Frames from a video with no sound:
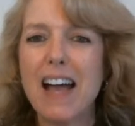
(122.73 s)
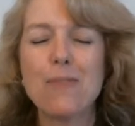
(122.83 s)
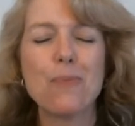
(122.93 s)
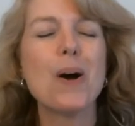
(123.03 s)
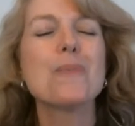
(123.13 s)
I
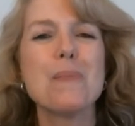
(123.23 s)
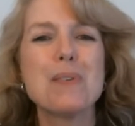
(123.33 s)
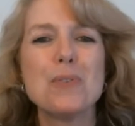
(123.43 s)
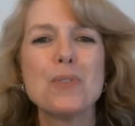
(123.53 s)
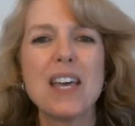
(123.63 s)
had one
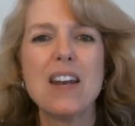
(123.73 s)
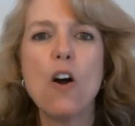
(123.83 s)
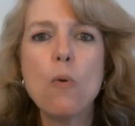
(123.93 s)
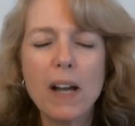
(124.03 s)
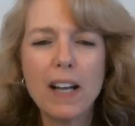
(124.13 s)
woman who said,
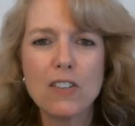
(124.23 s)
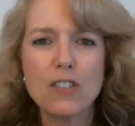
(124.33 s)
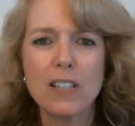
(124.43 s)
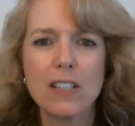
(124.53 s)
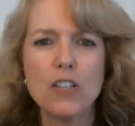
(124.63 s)
"Oh my gosh,
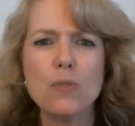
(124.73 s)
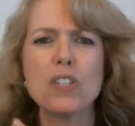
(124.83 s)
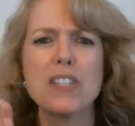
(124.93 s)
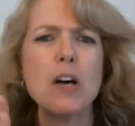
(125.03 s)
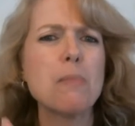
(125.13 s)
Linda, you
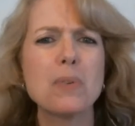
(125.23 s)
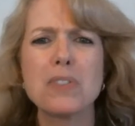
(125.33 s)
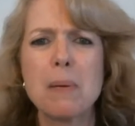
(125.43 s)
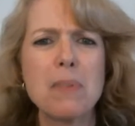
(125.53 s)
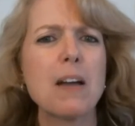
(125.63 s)
just helped me with
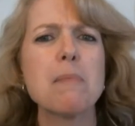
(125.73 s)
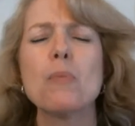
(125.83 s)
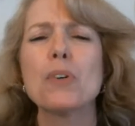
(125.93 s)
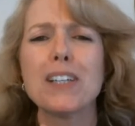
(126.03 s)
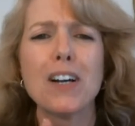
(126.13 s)
something I've been
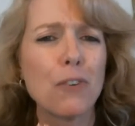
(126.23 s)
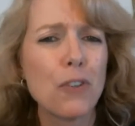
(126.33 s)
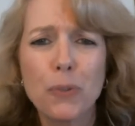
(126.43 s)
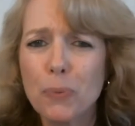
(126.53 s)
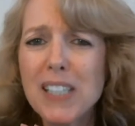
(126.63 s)
working on for
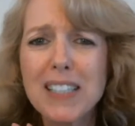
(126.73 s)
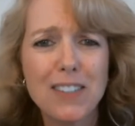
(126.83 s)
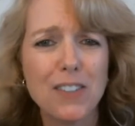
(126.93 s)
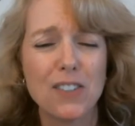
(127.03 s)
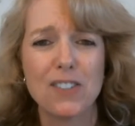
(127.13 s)
3
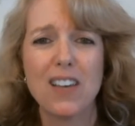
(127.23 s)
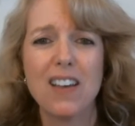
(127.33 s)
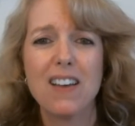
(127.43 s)
years.